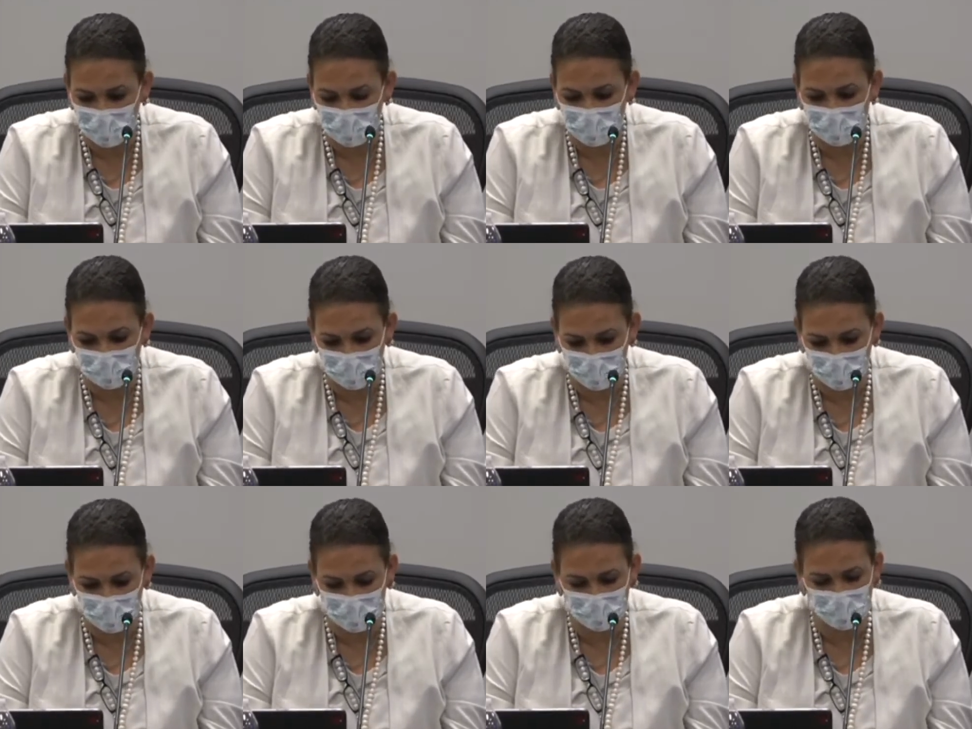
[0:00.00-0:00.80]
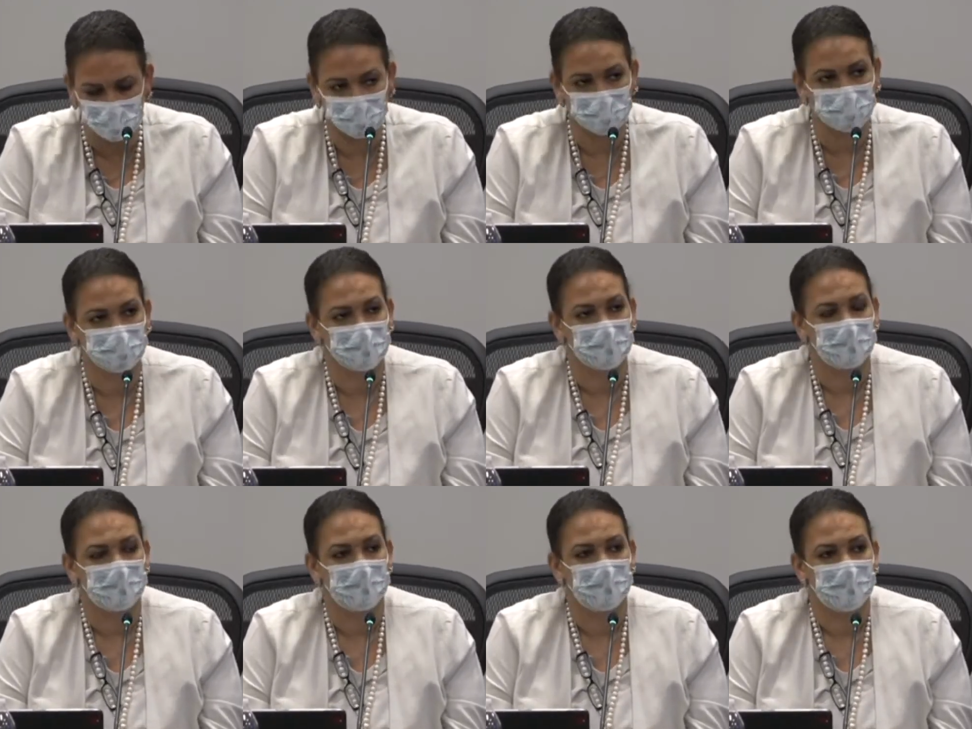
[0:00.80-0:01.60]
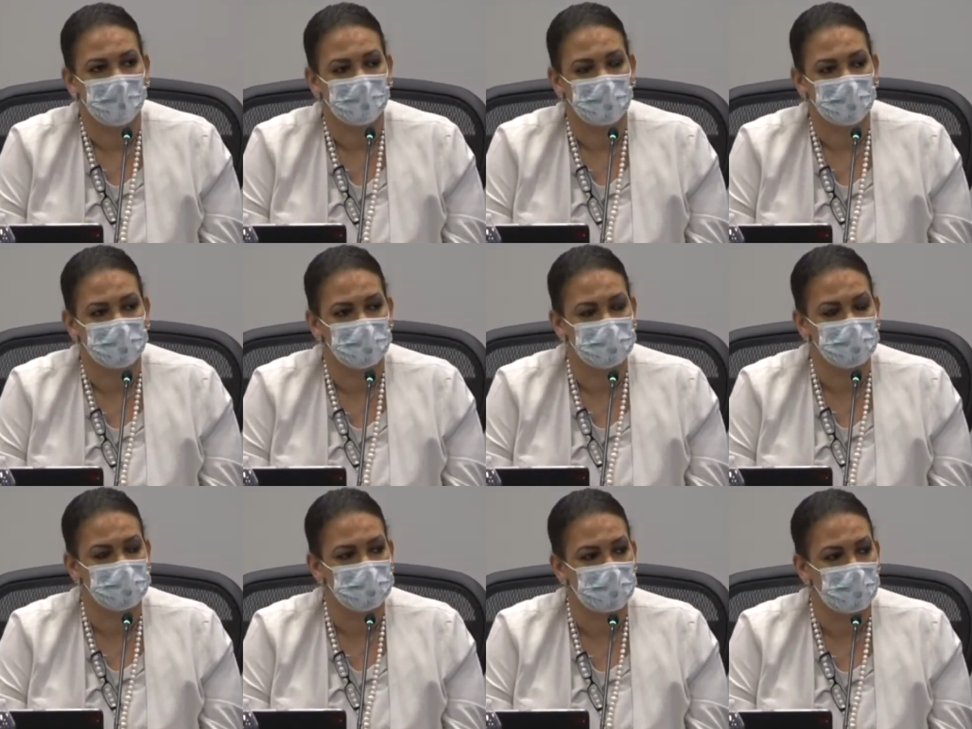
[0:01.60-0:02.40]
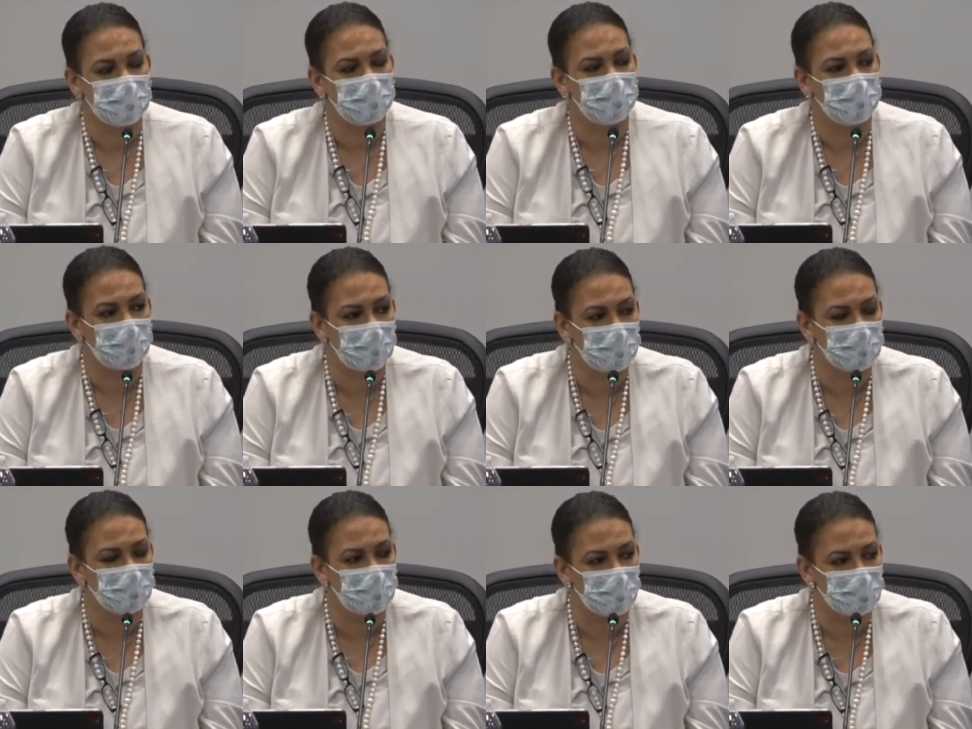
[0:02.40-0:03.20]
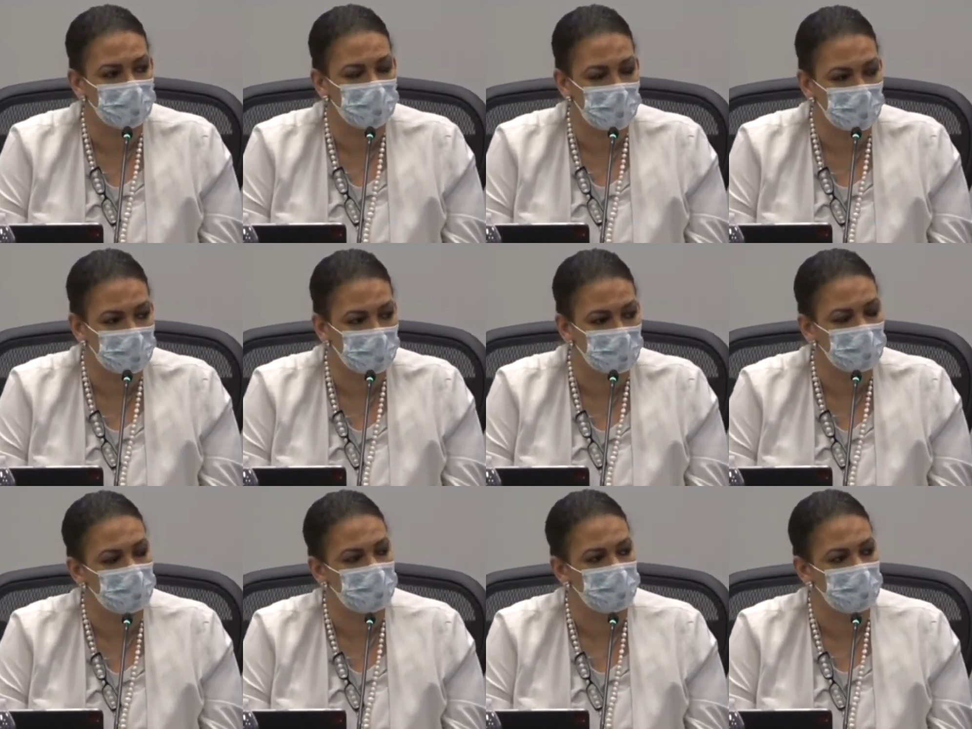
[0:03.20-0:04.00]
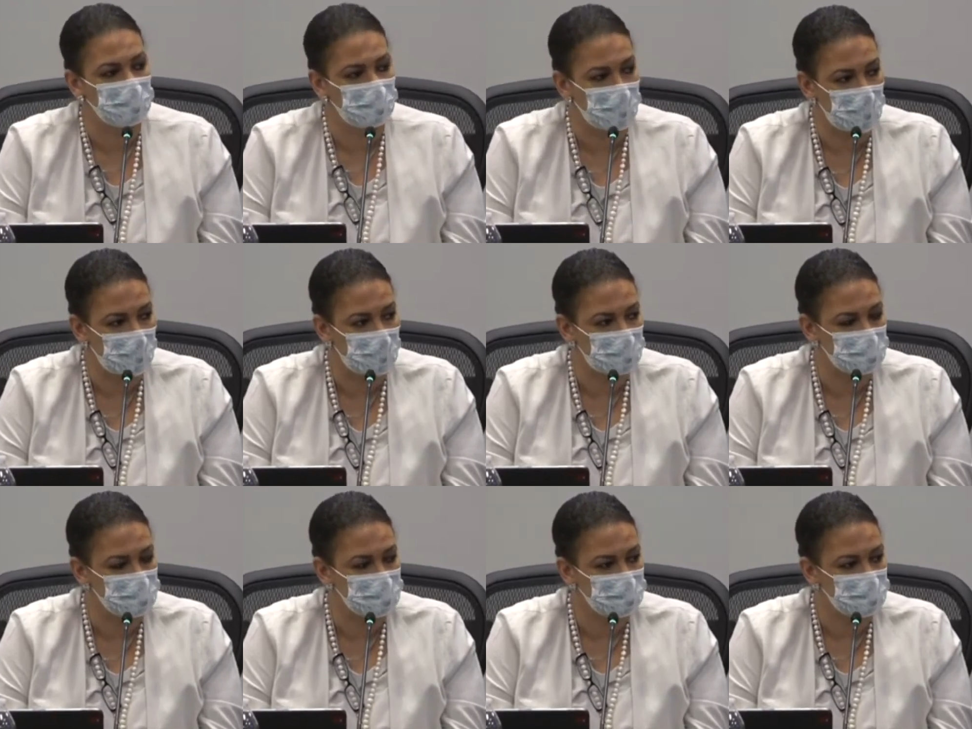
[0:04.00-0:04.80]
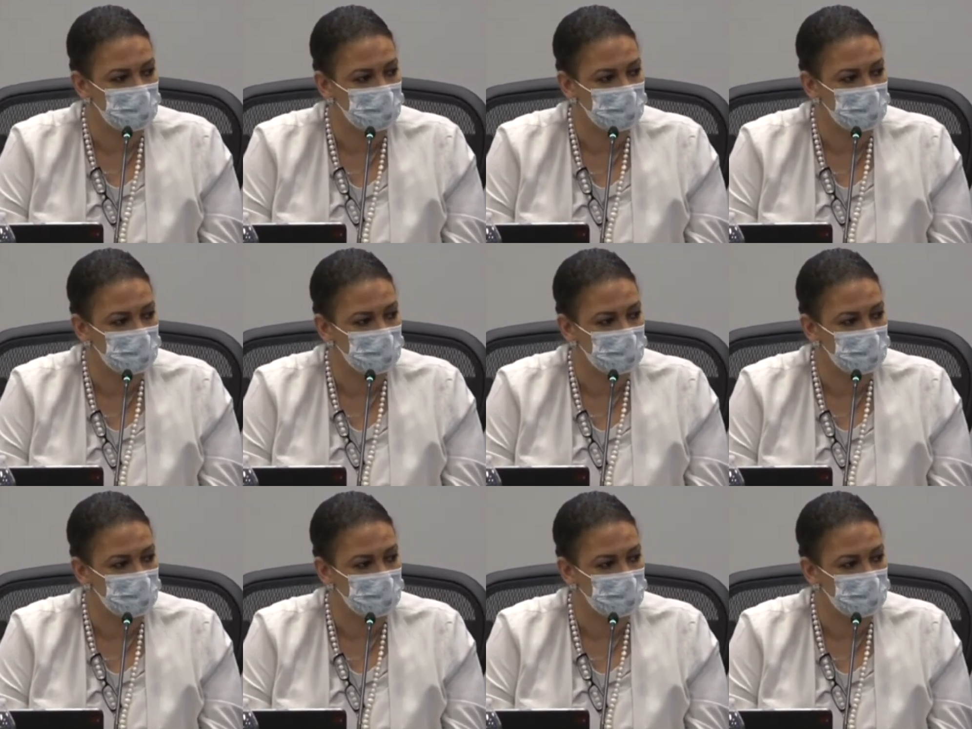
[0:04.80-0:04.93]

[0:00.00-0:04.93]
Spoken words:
said, that this is not a bygone relic of the past.